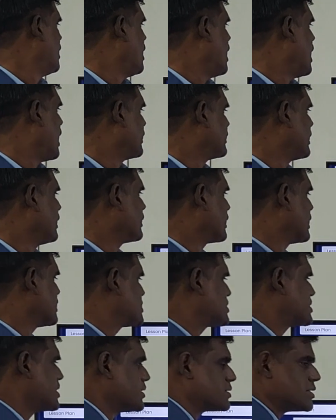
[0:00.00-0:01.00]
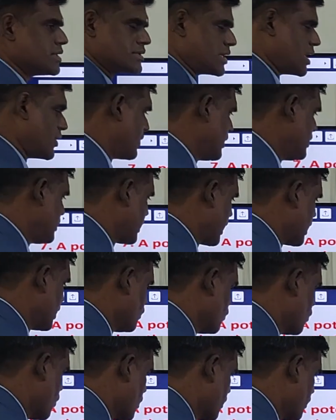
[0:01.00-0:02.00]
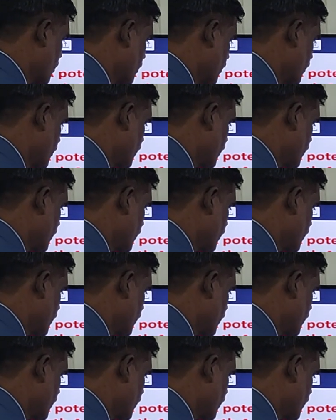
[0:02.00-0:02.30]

And then resistance is given 10 ohm.